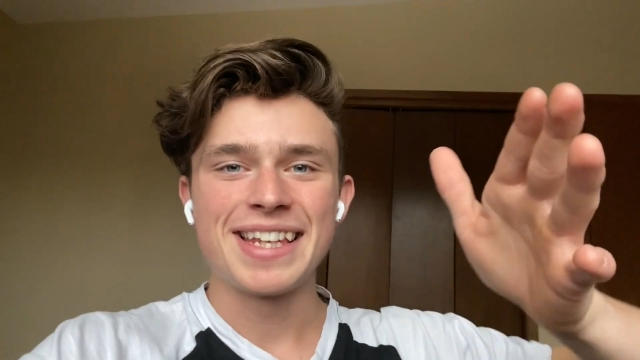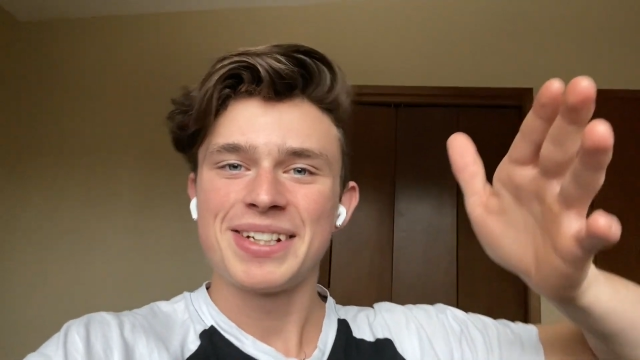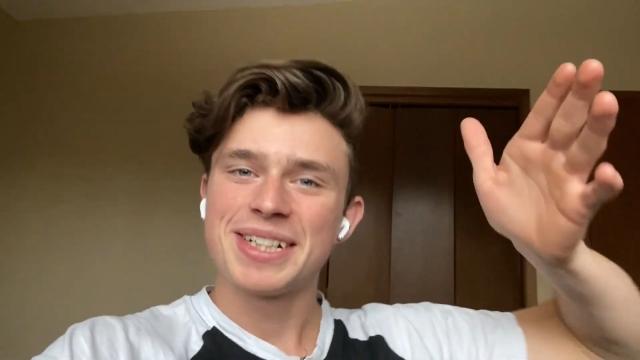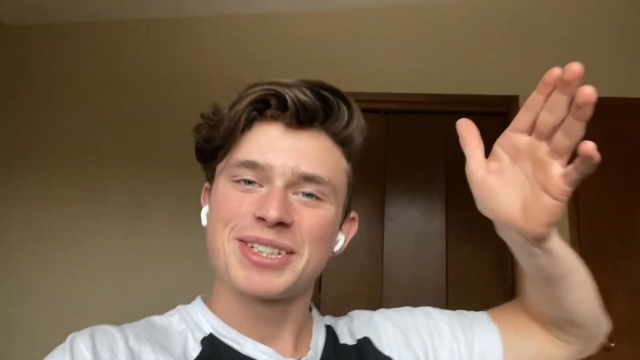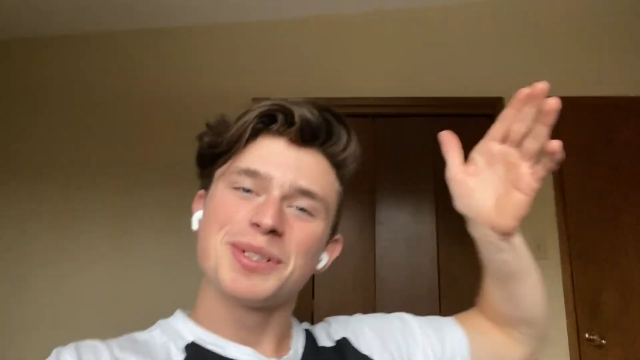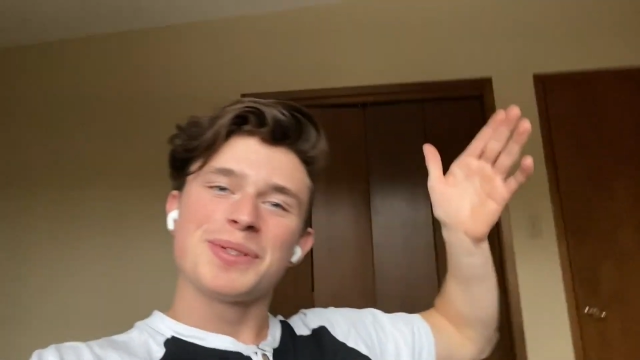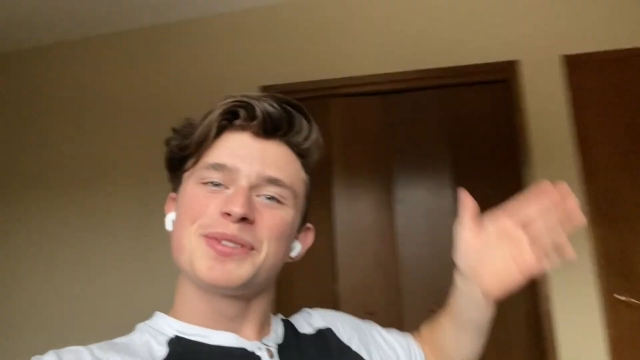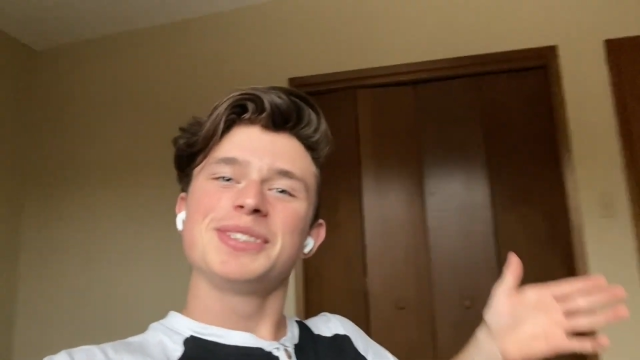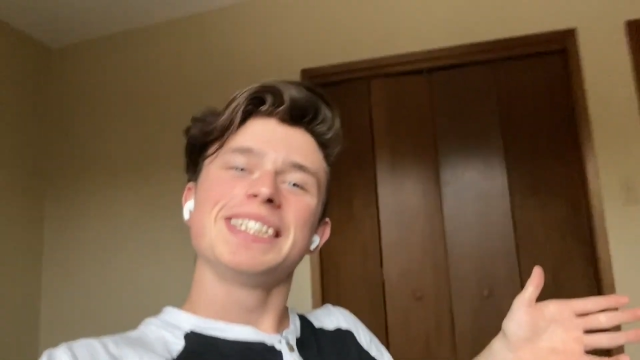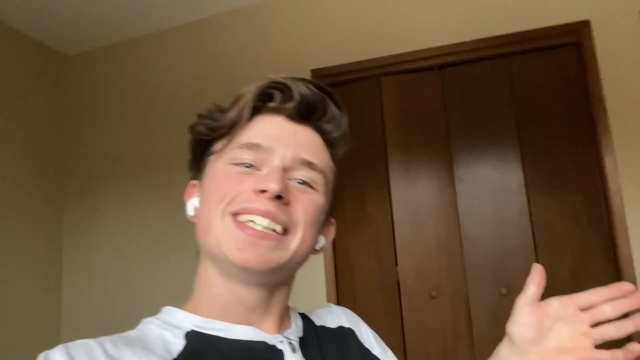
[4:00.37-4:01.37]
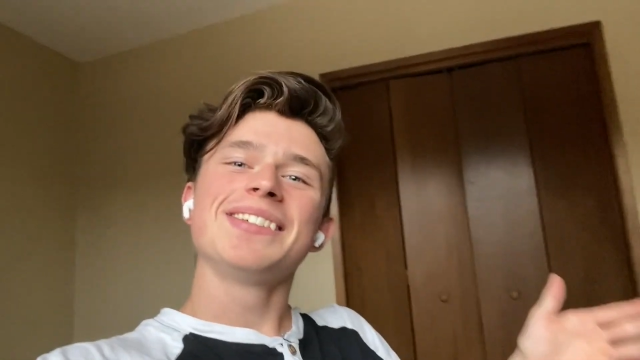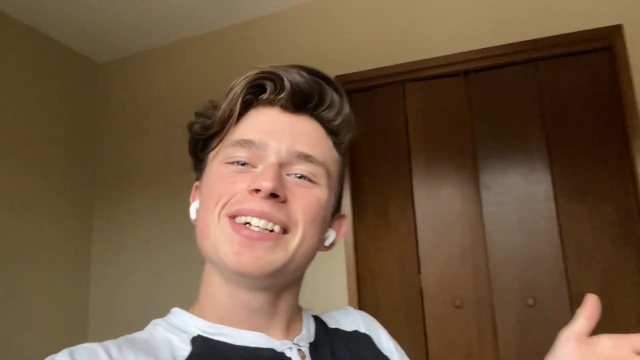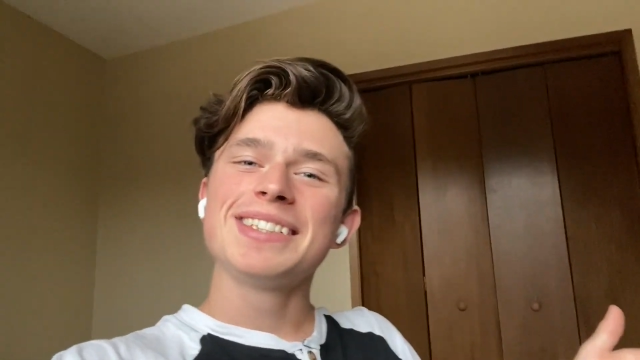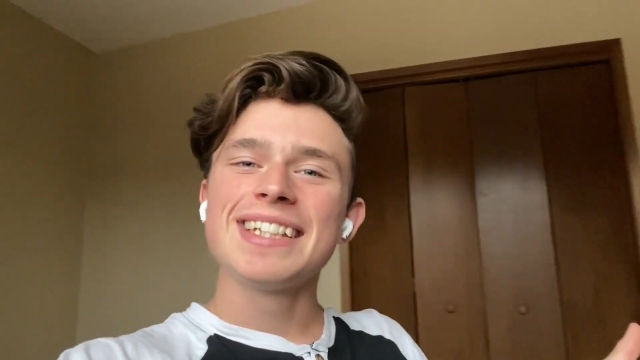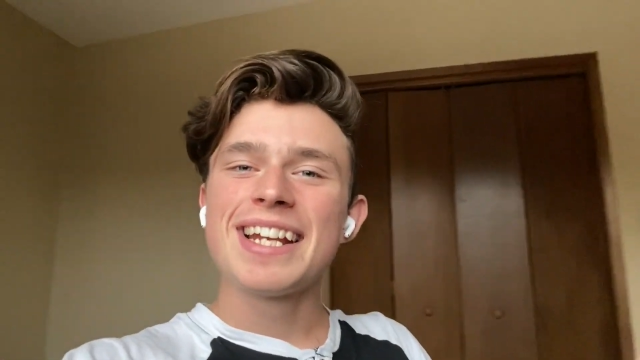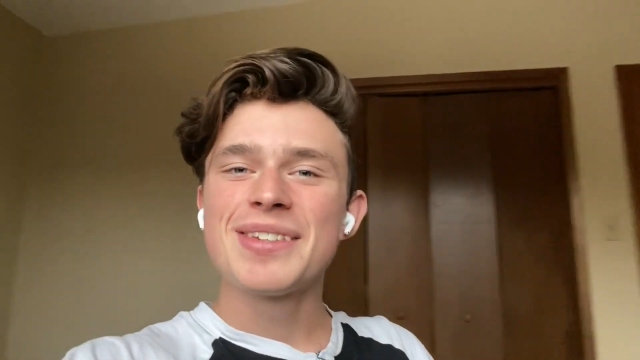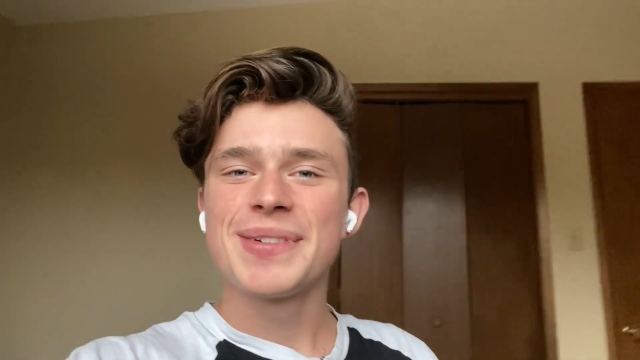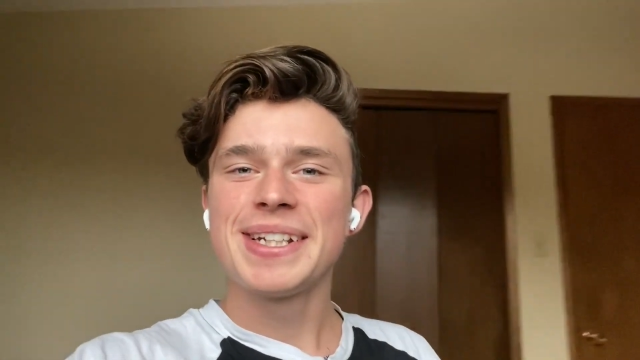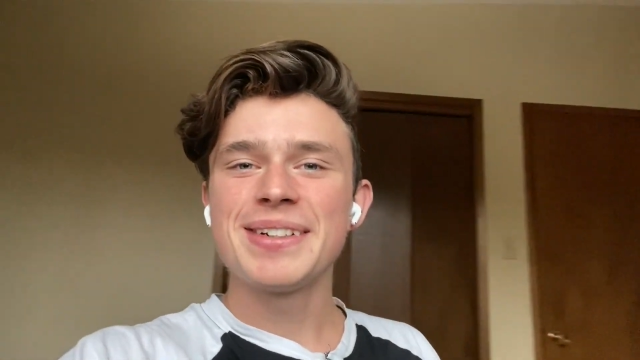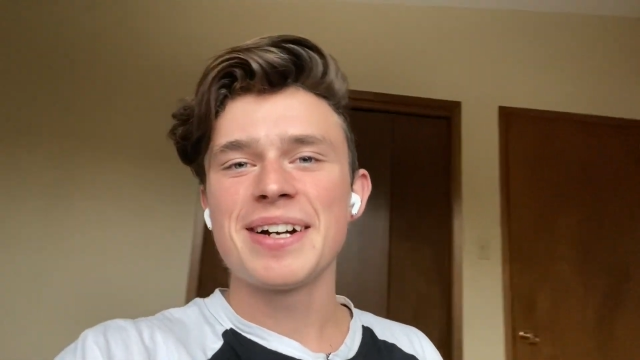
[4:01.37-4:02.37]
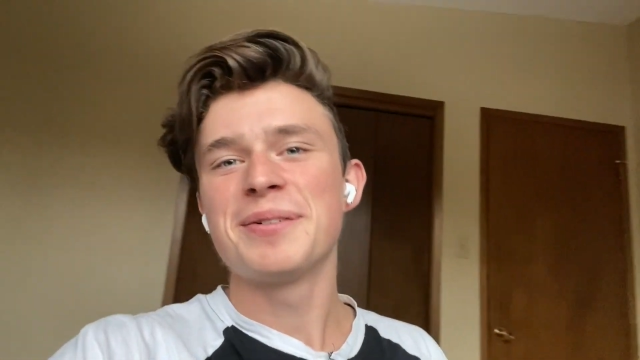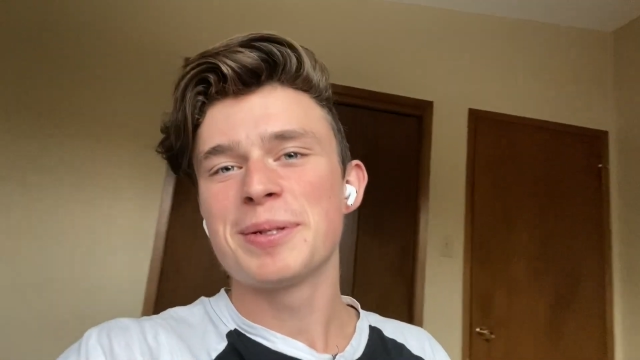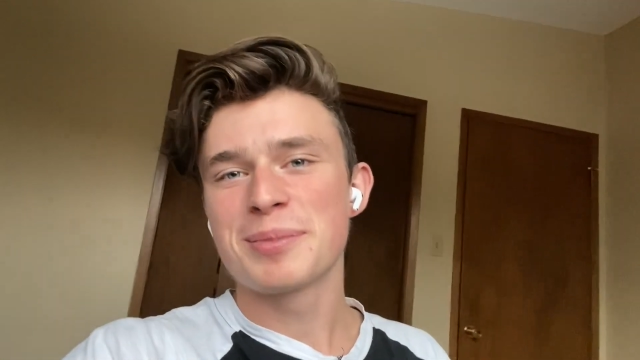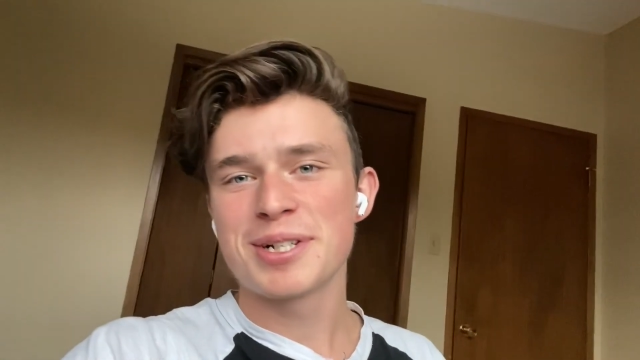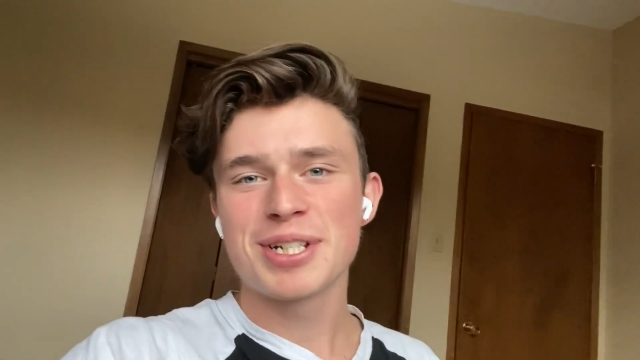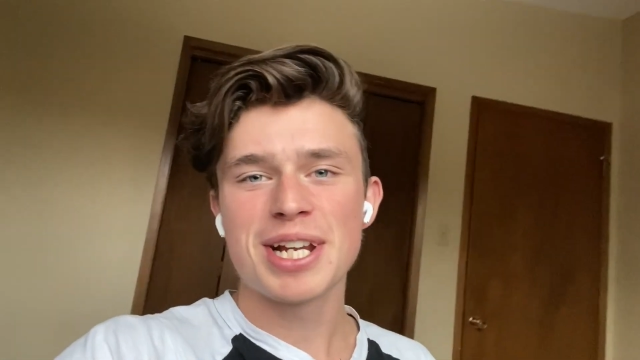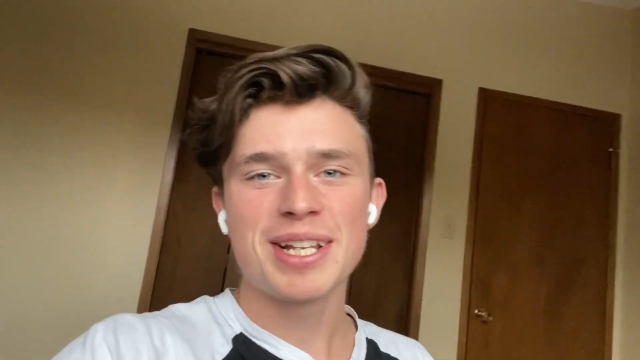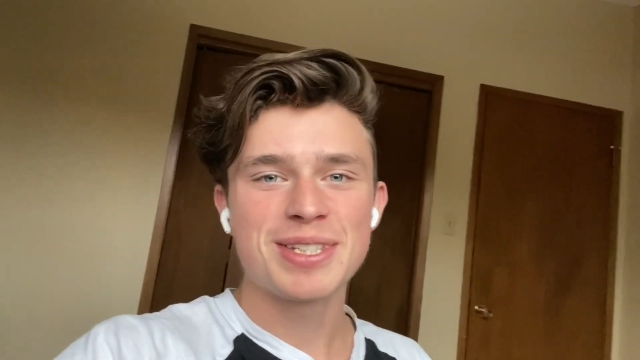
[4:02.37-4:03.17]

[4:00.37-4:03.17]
you guys so much for sticking around to the end of the video. I really appreciate it.